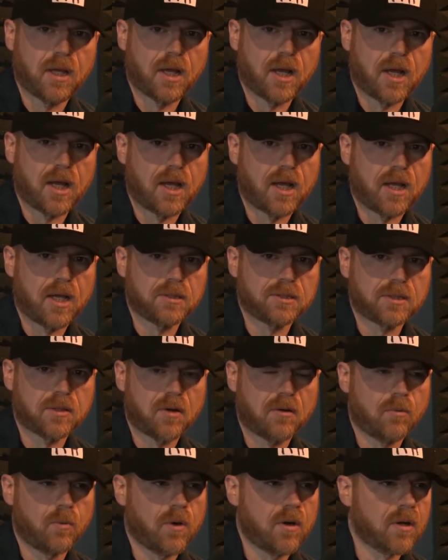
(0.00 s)
I
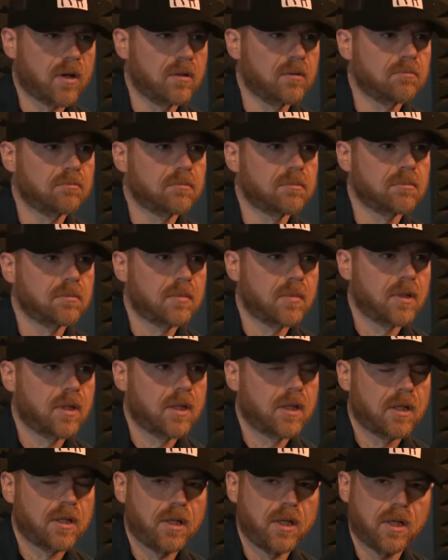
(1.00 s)
started working
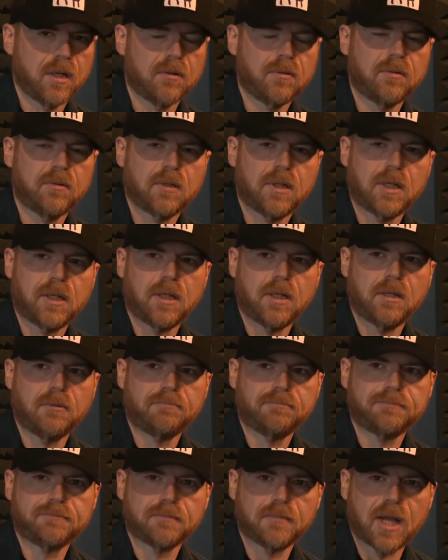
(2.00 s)
you know
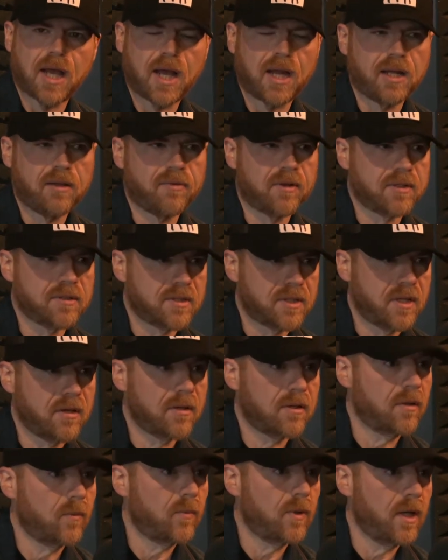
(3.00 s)
um, I'd even
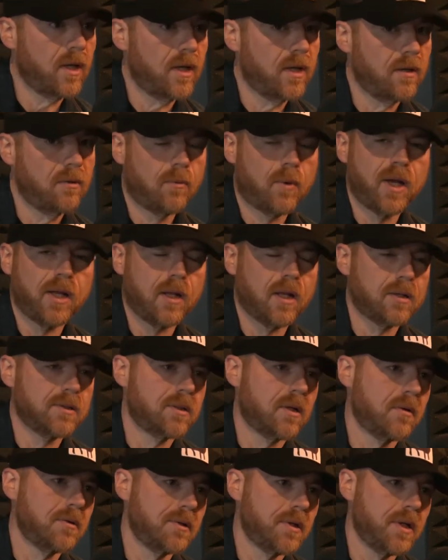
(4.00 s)
considered uh, weight loss
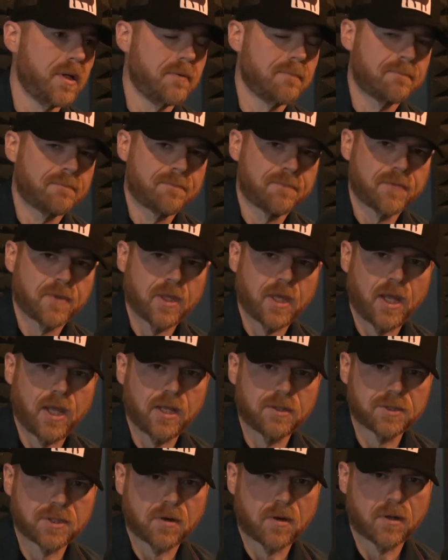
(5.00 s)
surgery
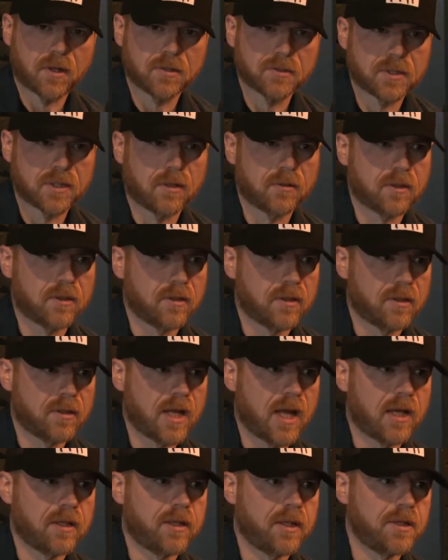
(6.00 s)
and started consulting a
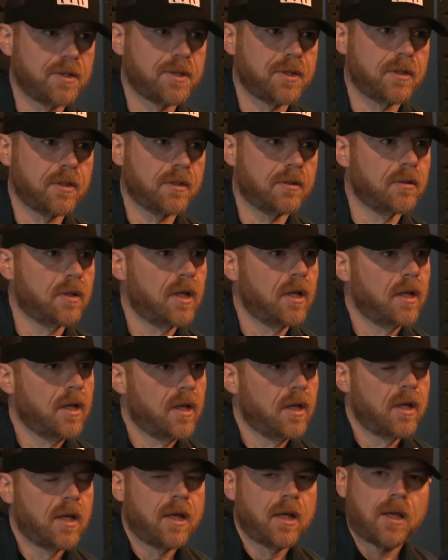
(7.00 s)
dietitian and
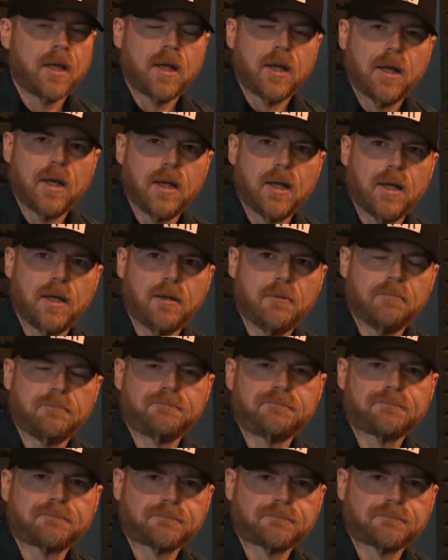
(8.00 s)
um,